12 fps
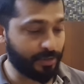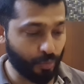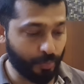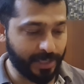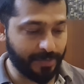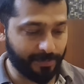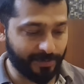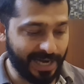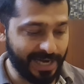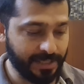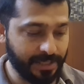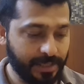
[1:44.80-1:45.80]
is a Dubai
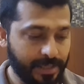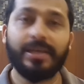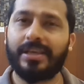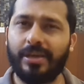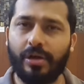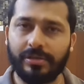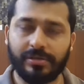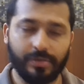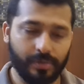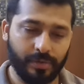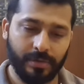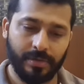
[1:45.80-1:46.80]
brand. He
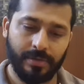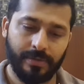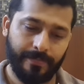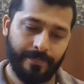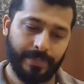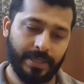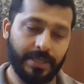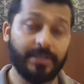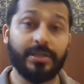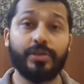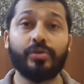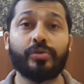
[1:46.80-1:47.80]
also
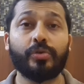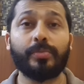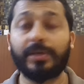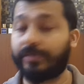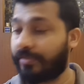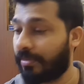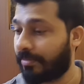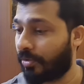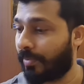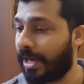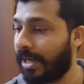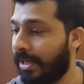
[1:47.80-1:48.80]
is a YouTuber from
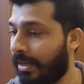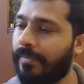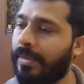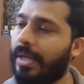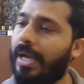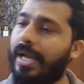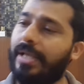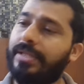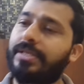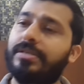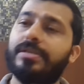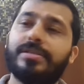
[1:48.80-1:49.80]
Dubai,
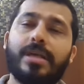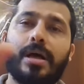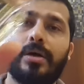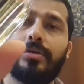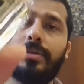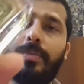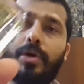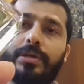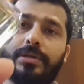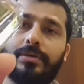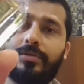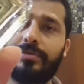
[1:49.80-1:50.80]
and this is how the
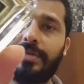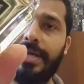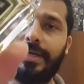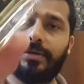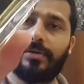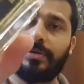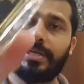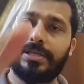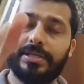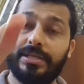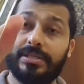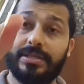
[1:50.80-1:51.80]
bottle looks like. Okay,
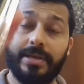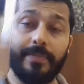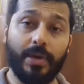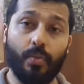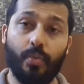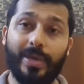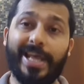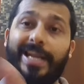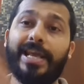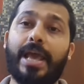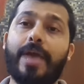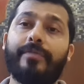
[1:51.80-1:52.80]
60 ml,
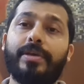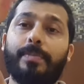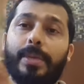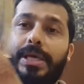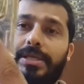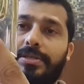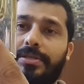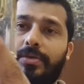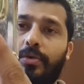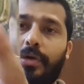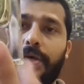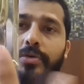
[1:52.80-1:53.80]
very heavy base.
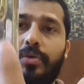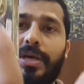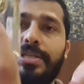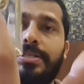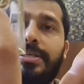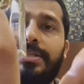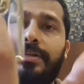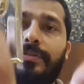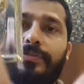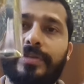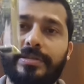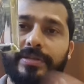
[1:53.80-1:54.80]
Okay, you can see the
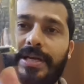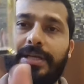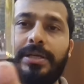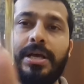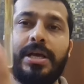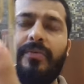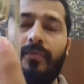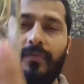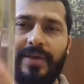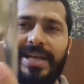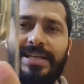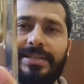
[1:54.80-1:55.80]
difference, right?
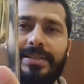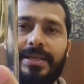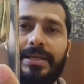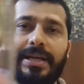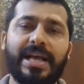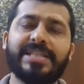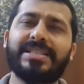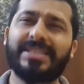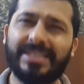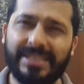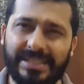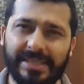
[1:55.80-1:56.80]
Very thick
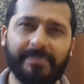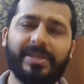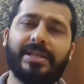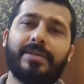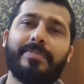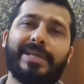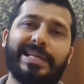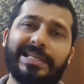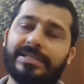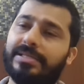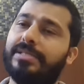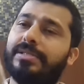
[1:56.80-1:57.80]
glass, typical Middle
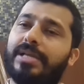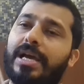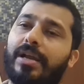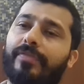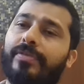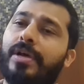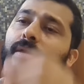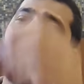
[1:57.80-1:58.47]
Eastern style of